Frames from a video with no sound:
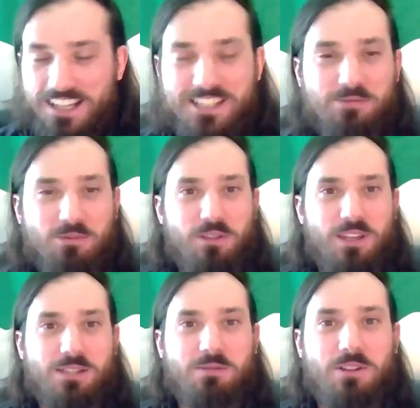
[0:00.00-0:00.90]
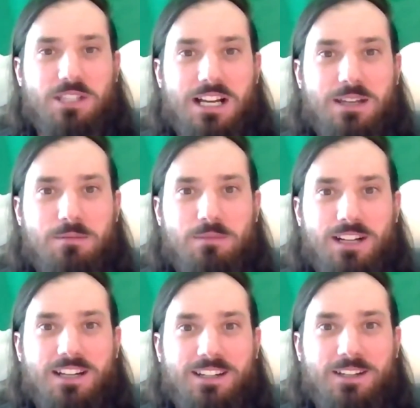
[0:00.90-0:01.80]
right, guys. Well, thanks for your
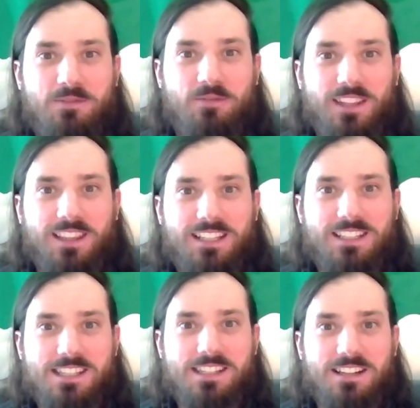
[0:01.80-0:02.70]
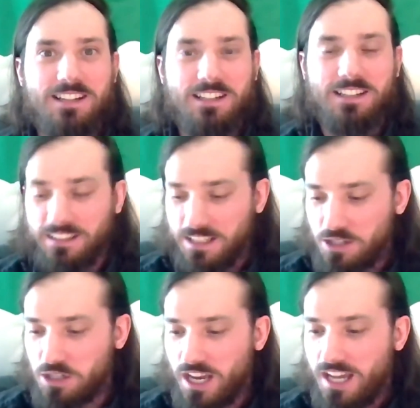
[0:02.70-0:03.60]
time. Let's
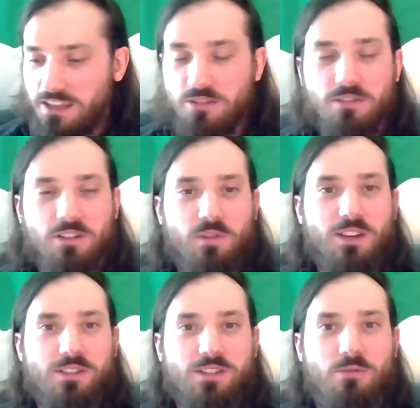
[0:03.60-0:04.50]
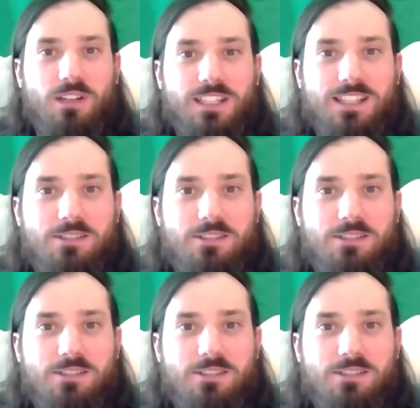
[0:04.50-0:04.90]
chat here in a week or so when we get